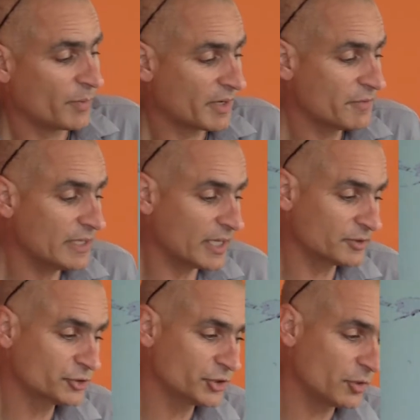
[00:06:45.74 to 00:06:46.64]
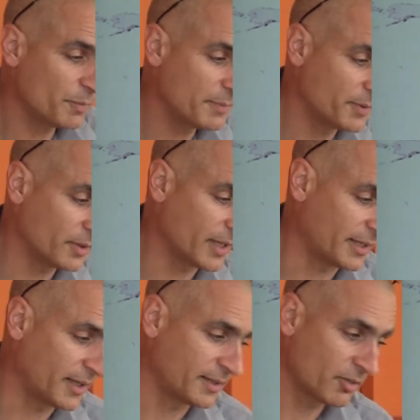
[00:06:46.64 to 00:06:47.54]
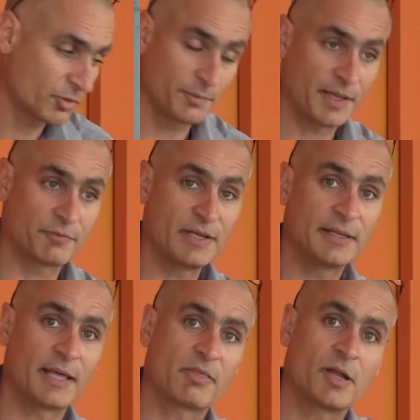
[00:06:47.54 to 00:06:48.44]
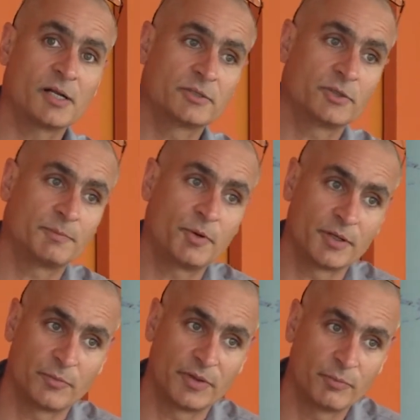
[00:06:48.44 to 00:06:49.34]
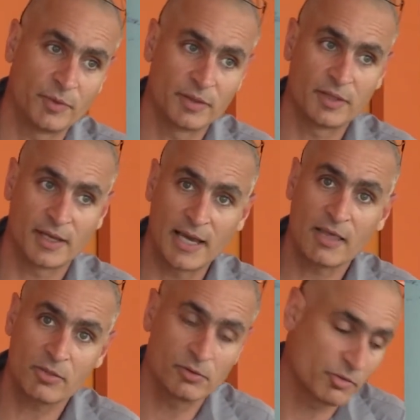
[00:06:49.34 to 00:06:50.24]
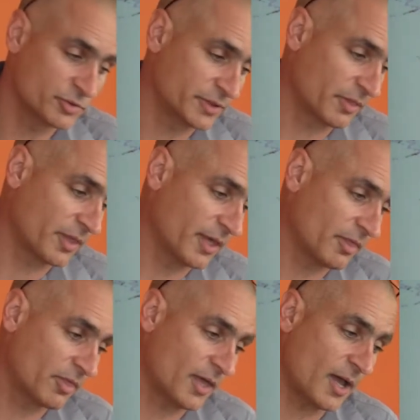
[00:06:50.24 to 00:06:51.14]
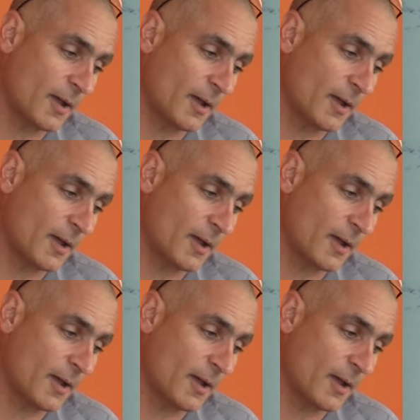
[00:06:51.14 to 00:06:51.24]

what I really like to show people, and this could be a really nice talking point with high school students, is